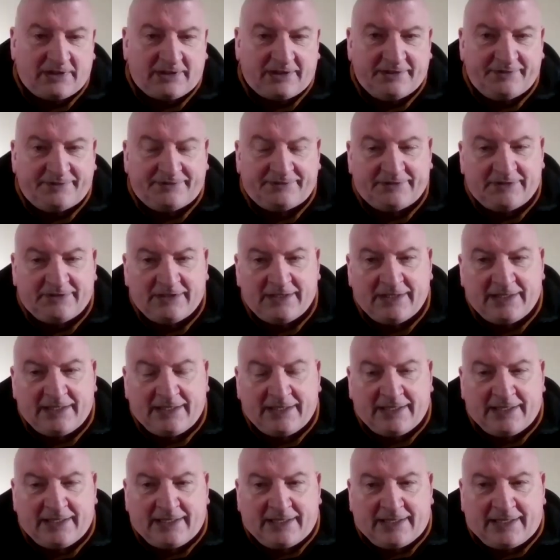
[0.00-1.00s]
my life.
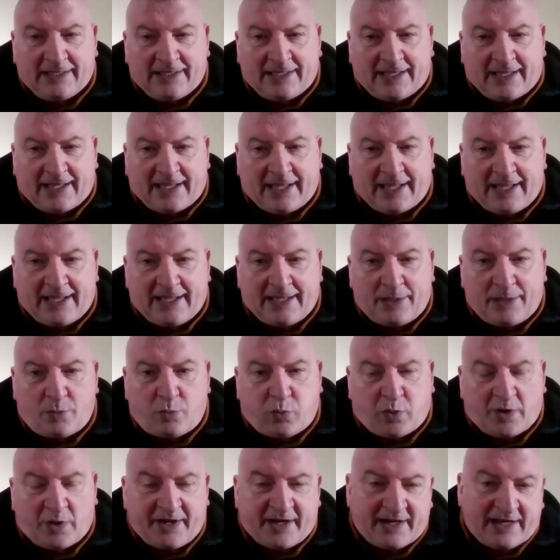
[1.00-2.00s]

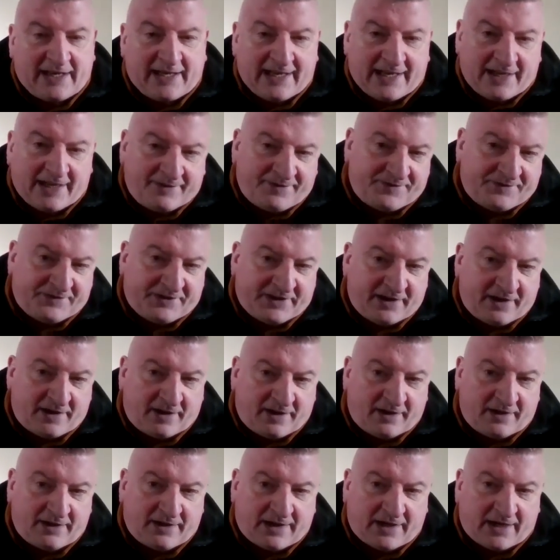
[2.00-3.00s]
When I left
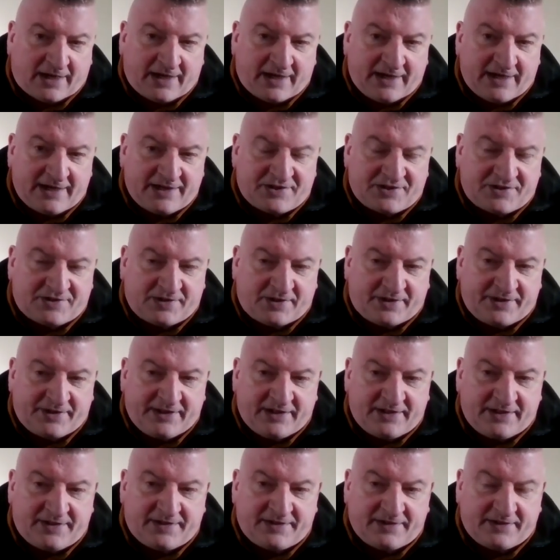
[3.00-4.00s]
there, I
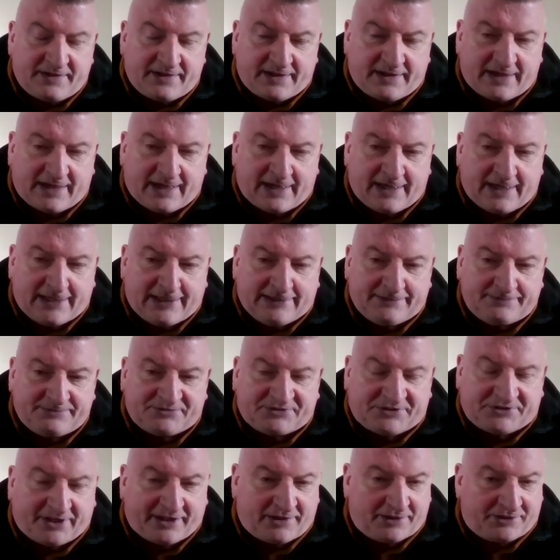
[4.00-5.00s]
studied
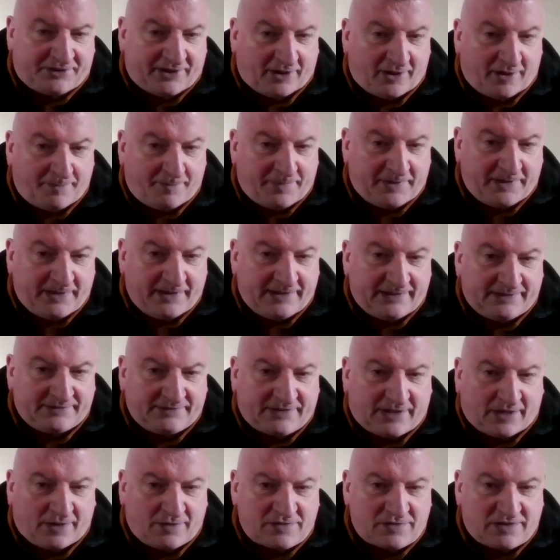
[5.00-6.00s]
psychotherapy,
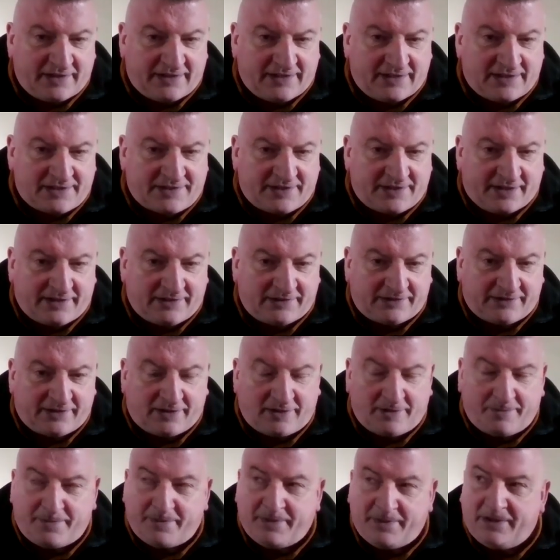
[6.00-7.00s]
counseling, and
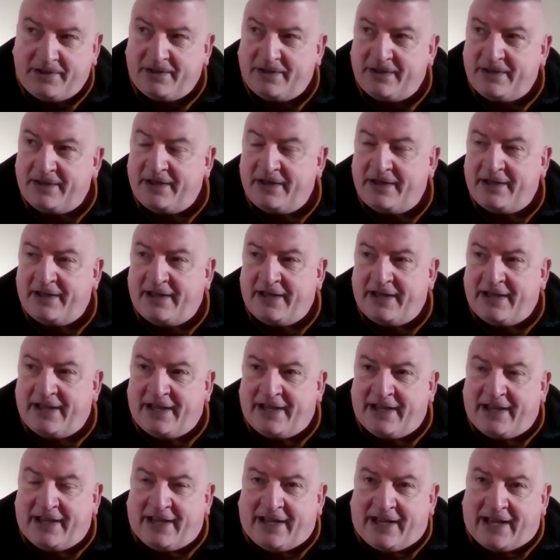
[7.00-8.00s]
psychotherapy,
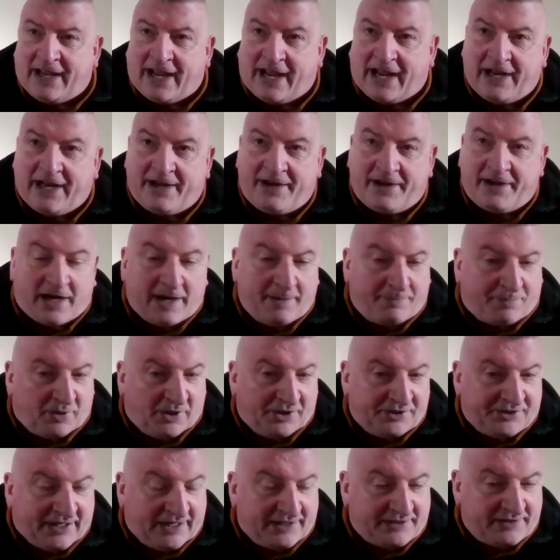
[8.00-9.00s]
and I
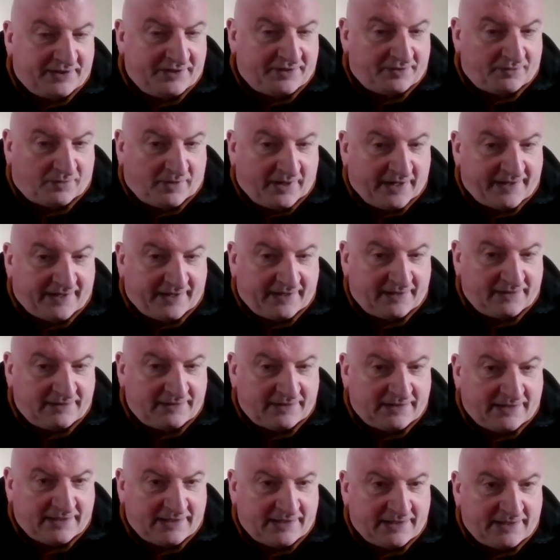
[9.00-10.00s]
brought that to the
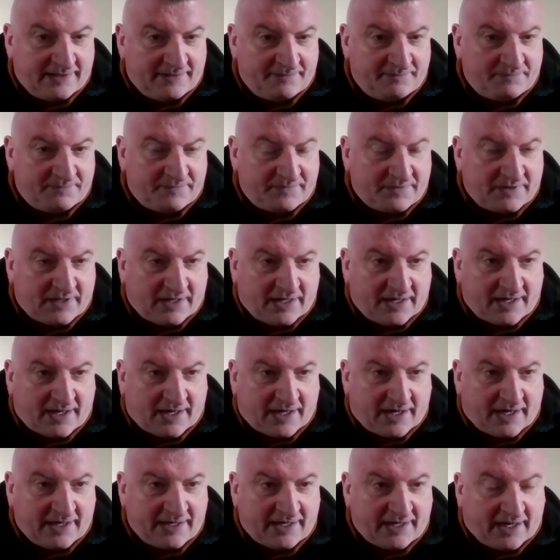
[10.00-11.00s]
writing.
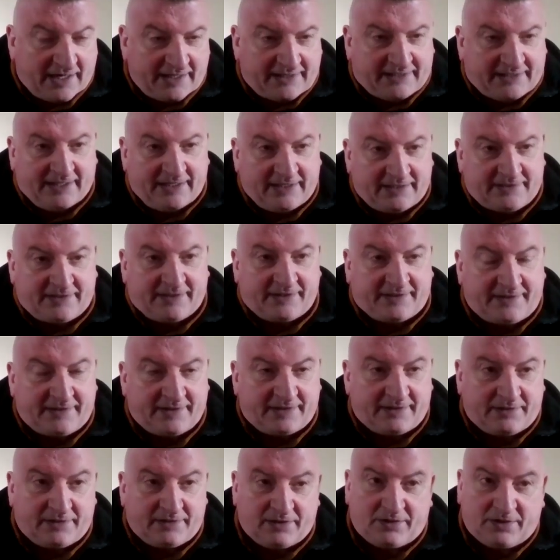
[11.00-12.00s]
I think that
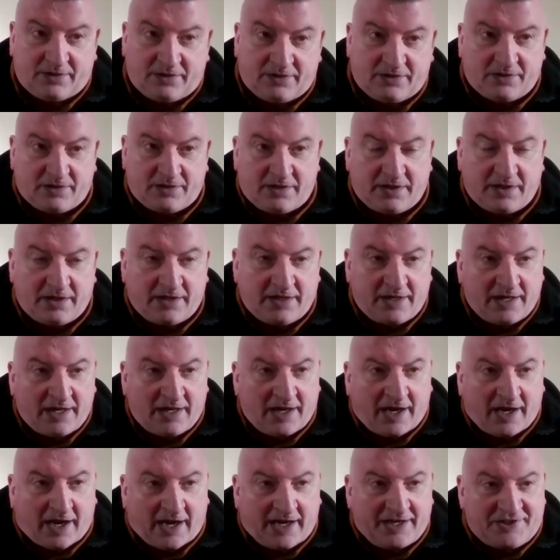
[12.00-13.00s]

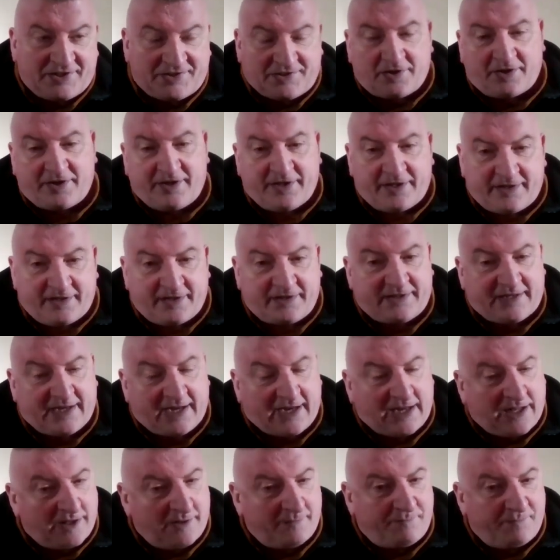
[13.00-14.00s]
I studied it
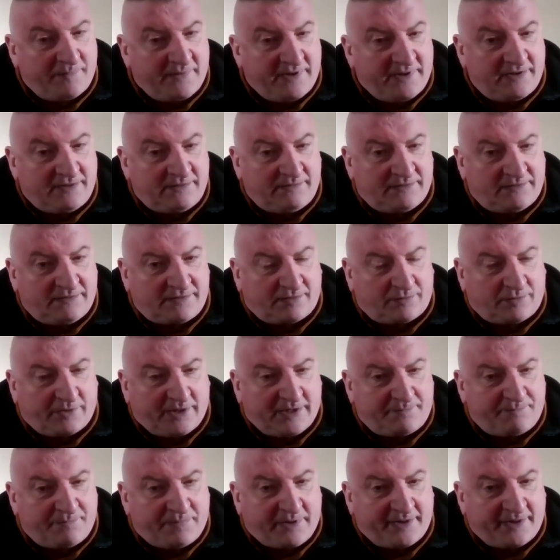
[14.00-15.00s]
to help me to
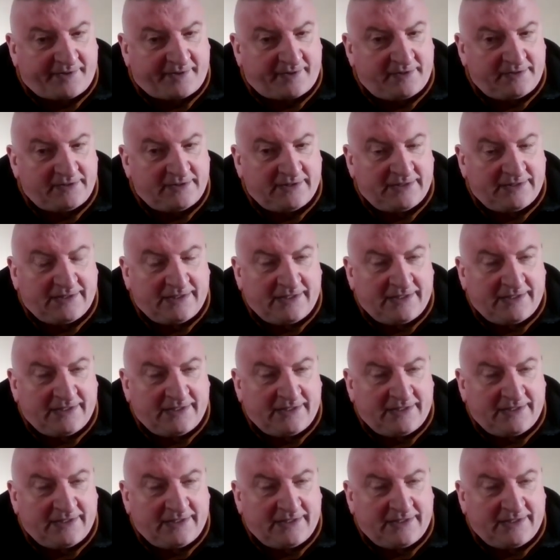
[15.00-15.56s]
write better.